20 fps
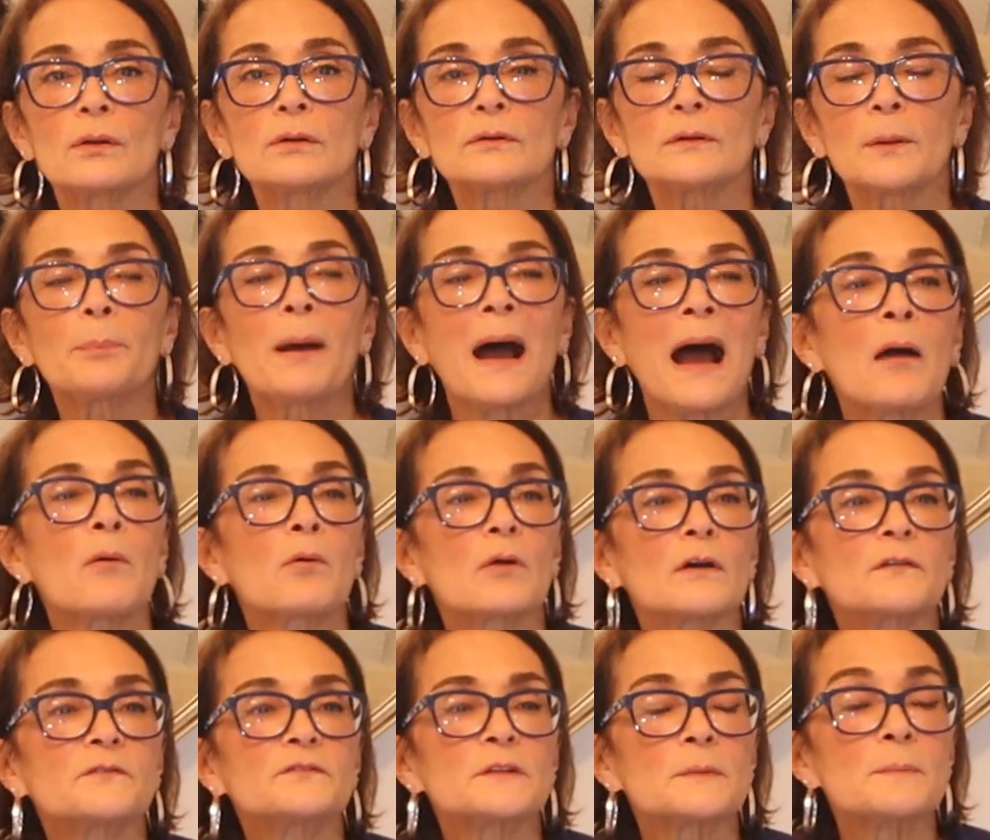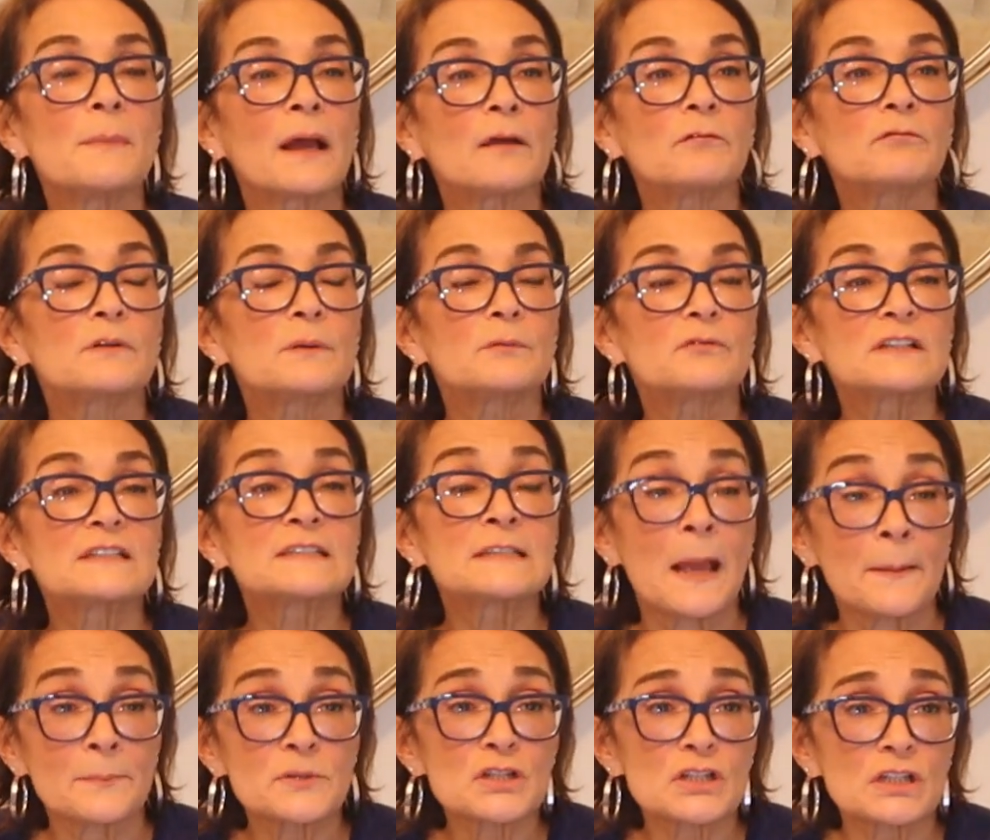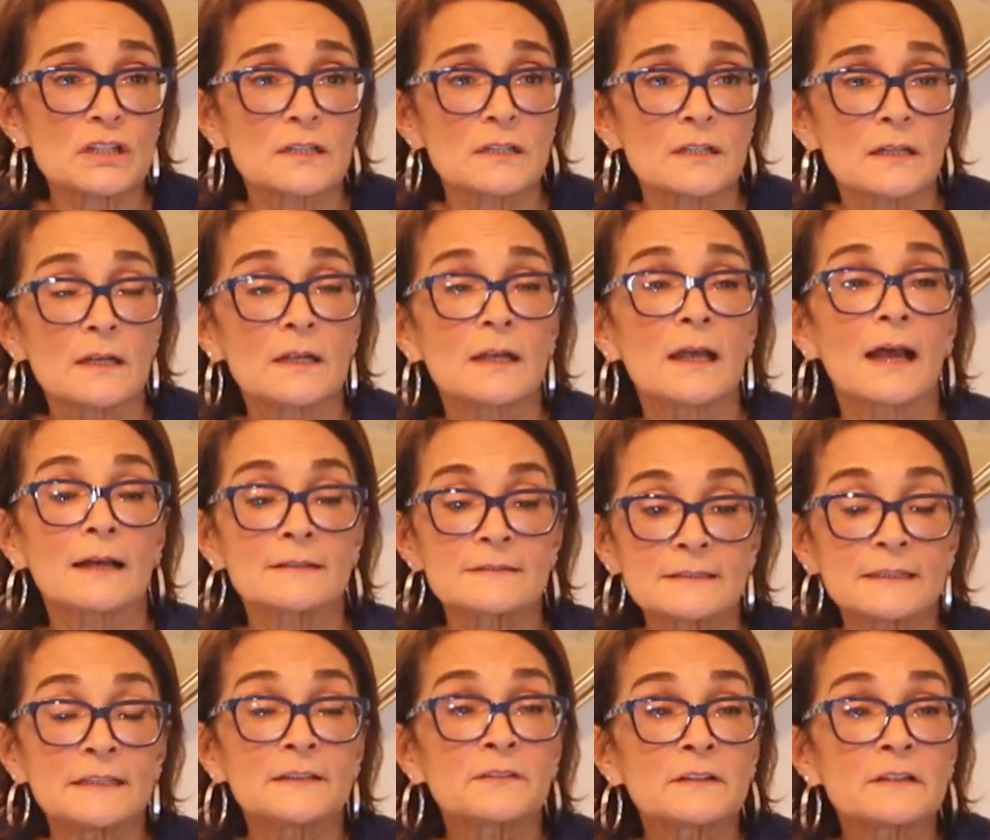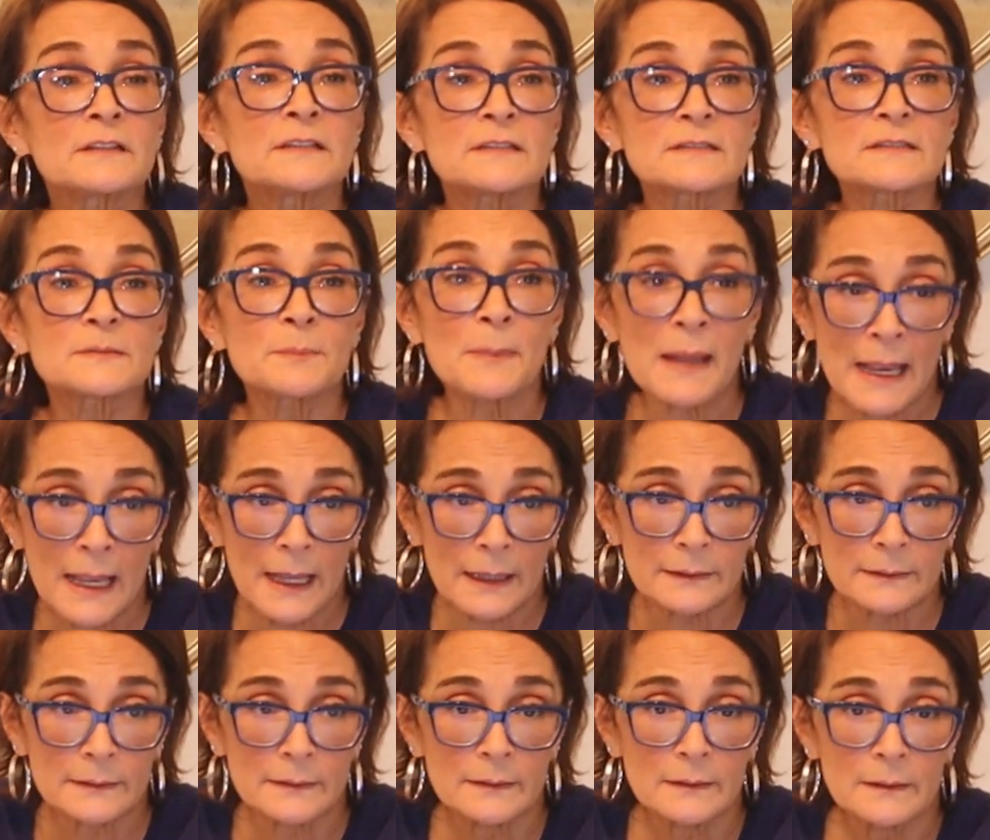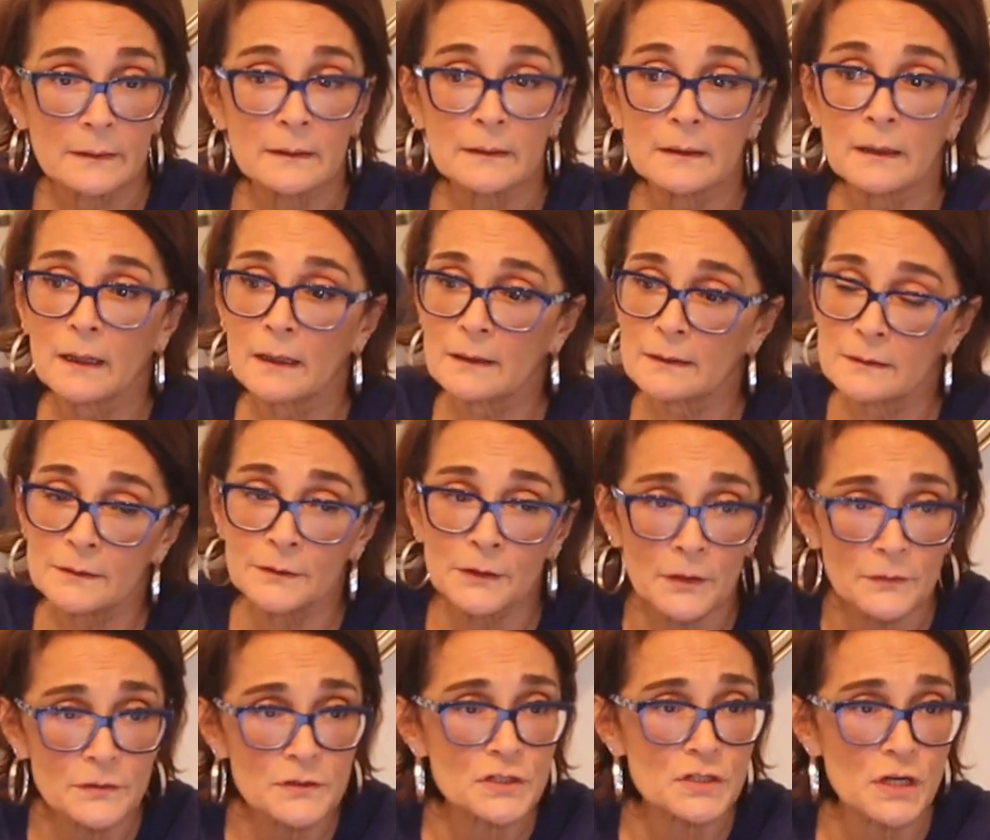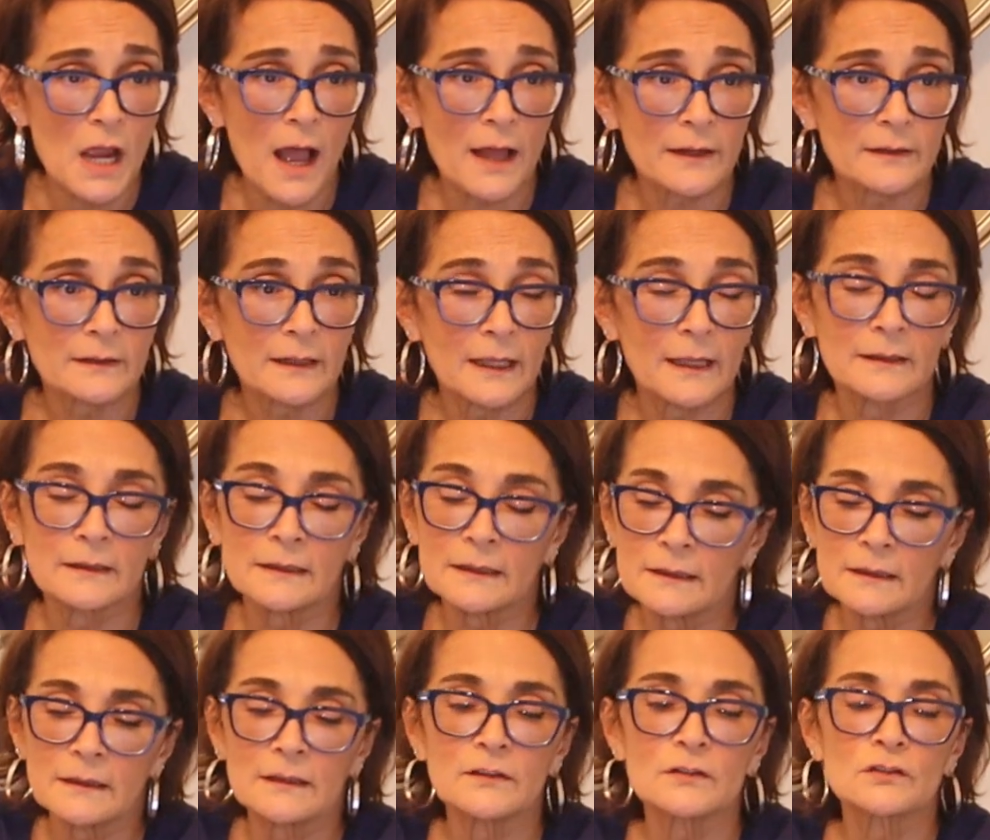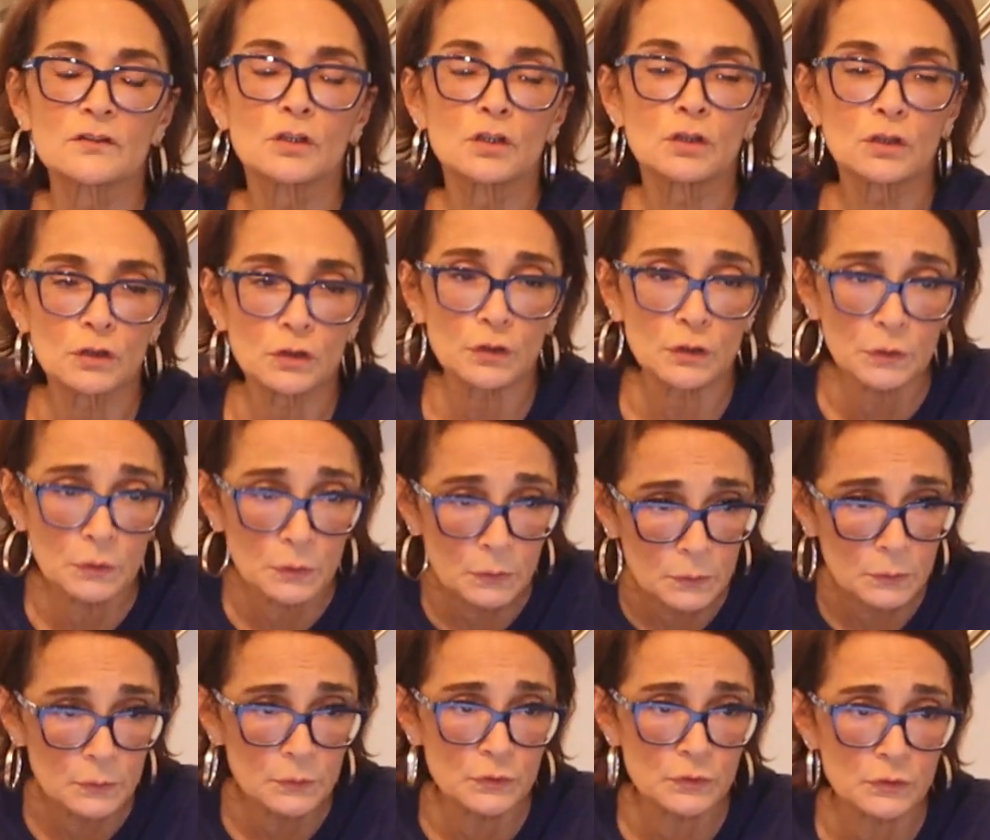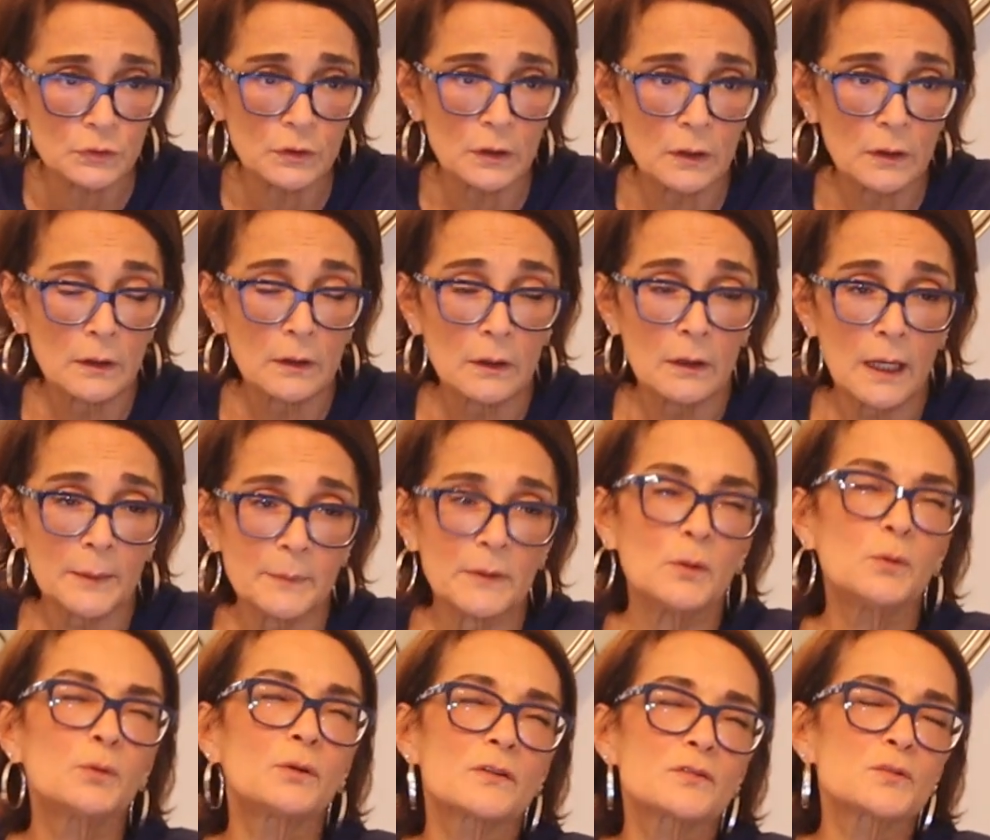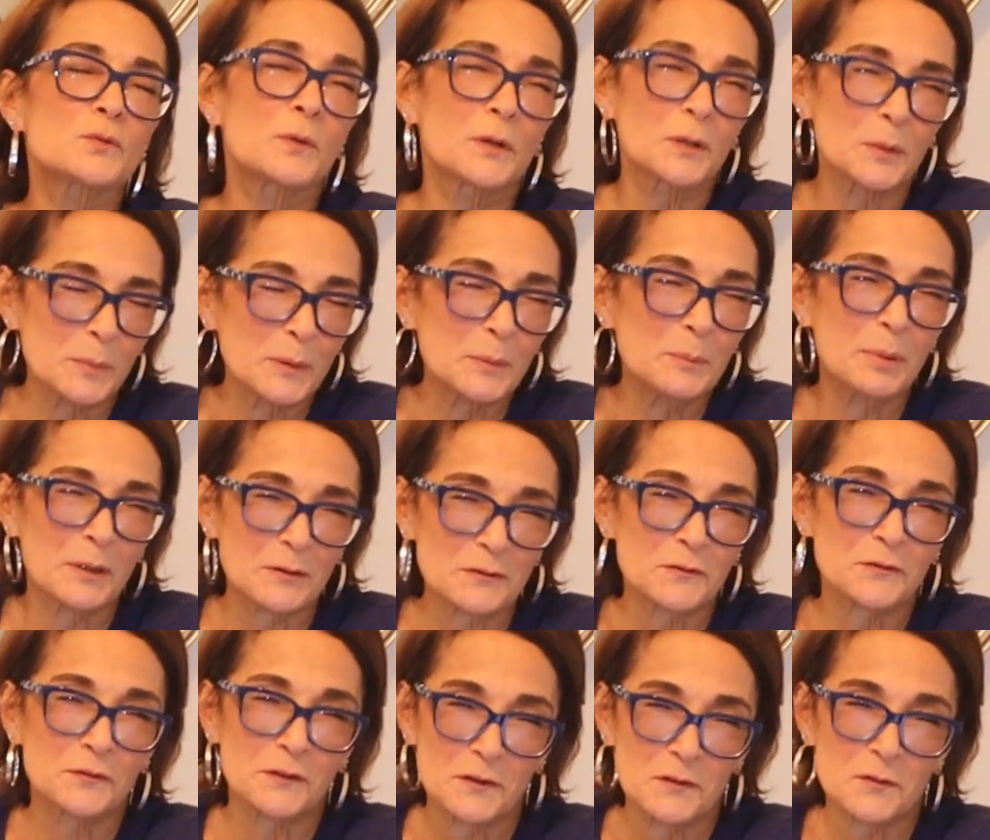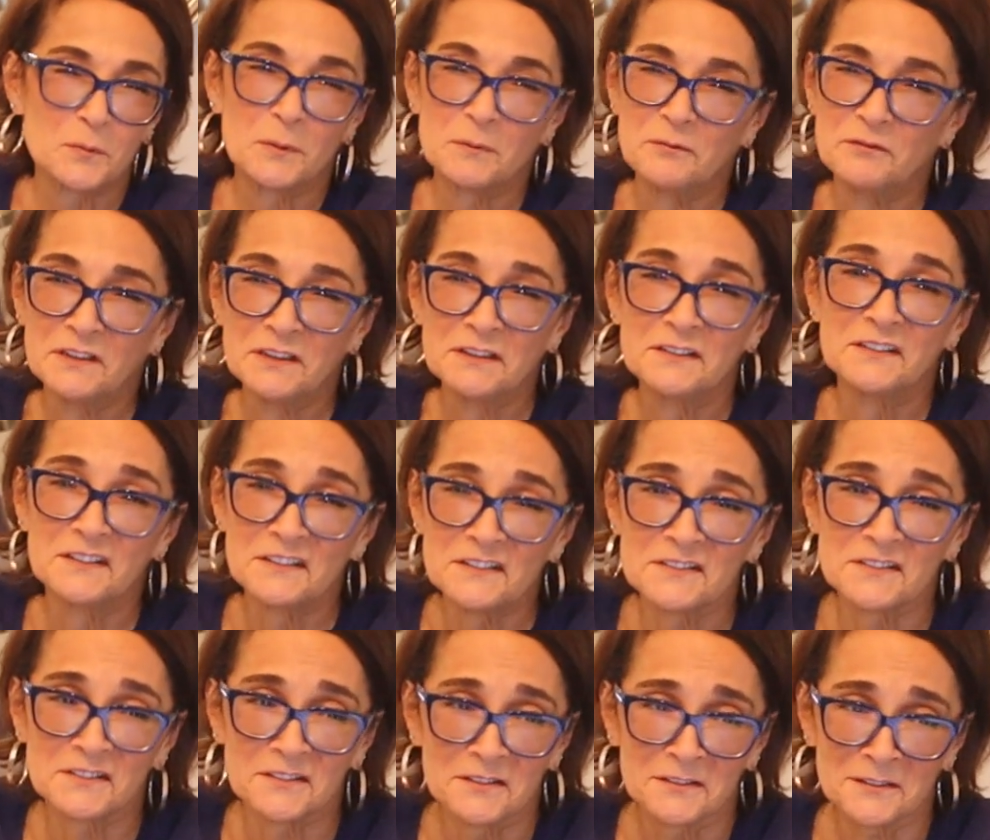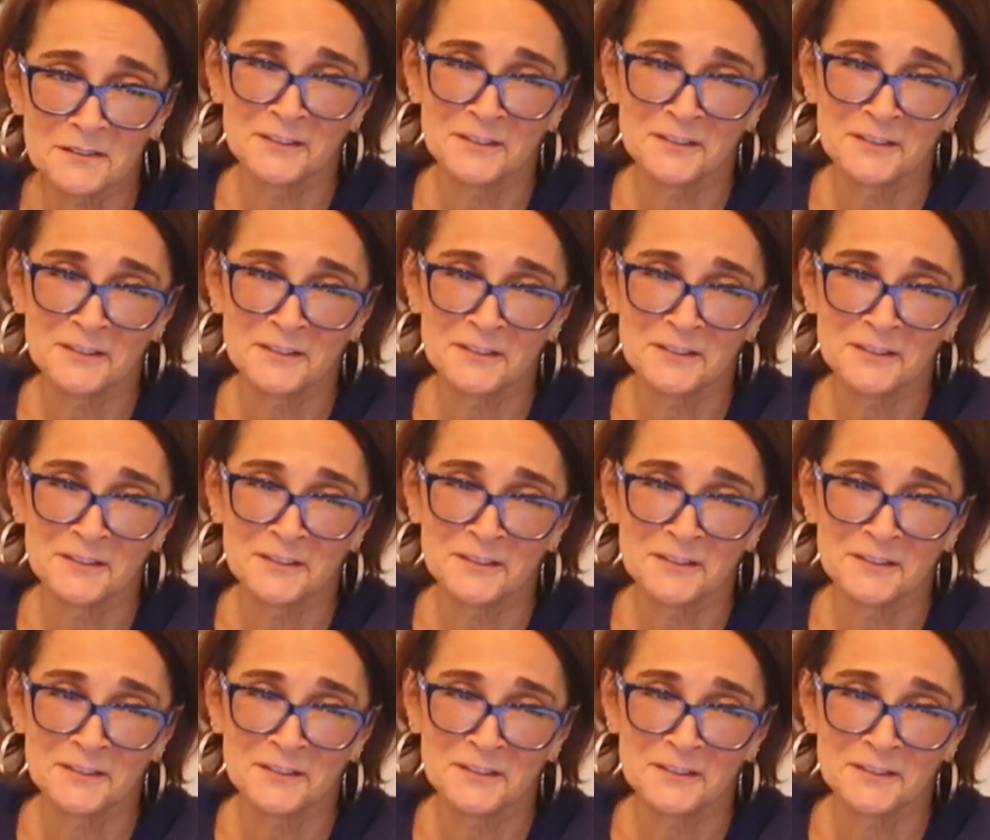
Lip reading: the power of redemption has given this man another shot, and he is huge. I mean, who doesn't want to be best friends with Vin Diesel?